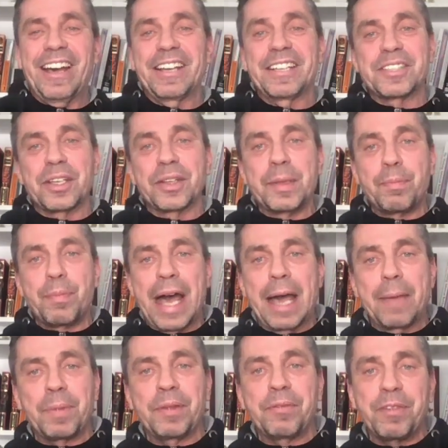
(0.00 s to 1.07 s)
So the
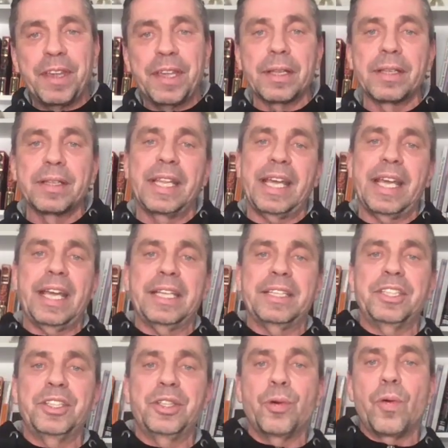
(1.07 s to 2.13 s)
puppy feel
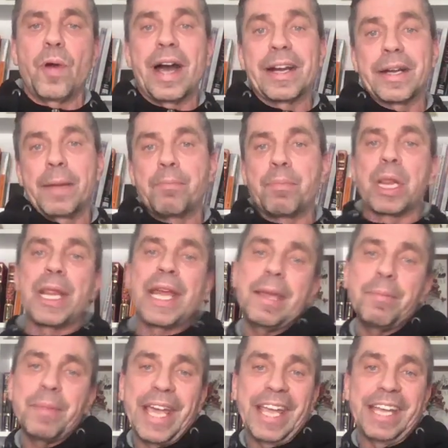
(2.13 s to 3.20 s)
that you are a
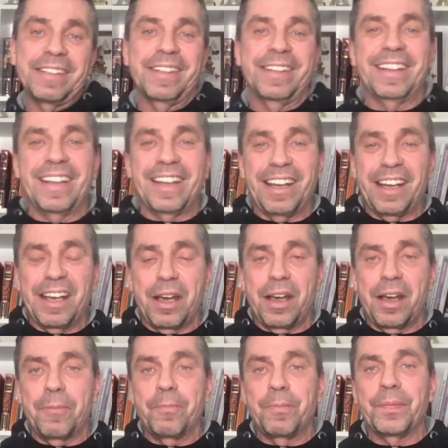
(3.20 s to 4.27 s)
playmate.
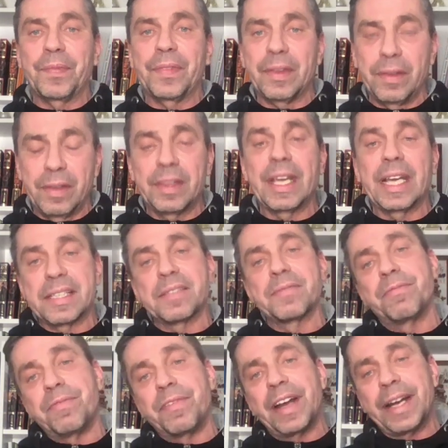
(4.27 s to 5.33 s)
That's
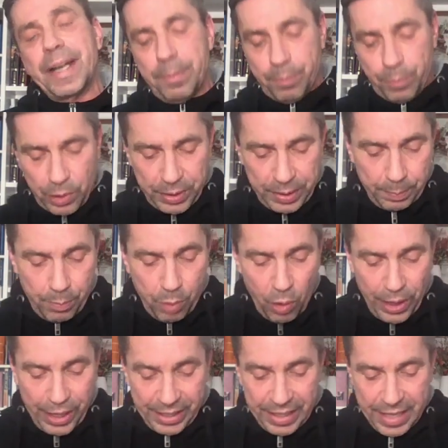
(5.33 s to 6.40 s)
very important
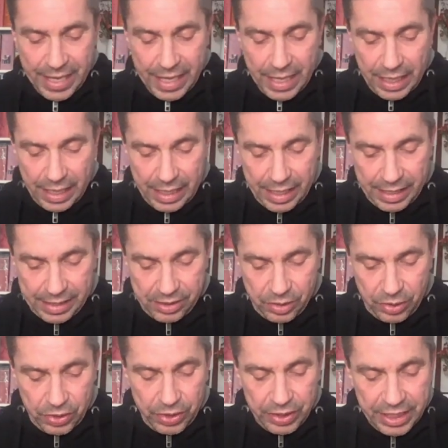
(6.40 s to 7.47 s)
point. So
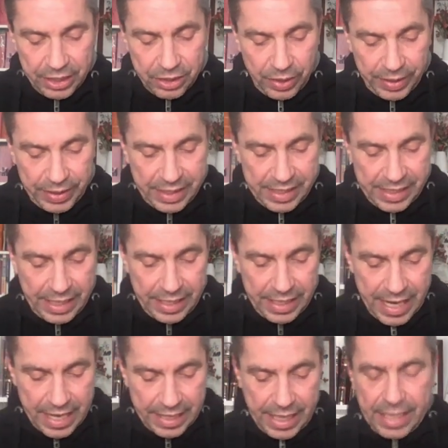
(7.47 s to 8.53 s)
you need to understand
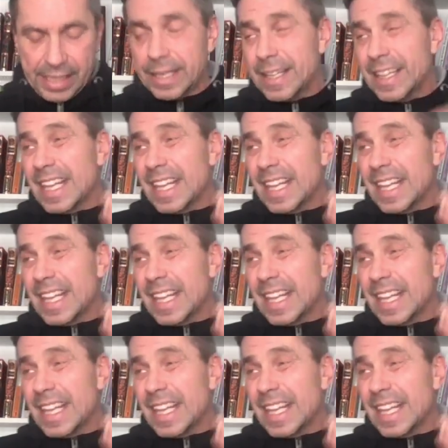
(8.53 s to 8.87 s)
that. And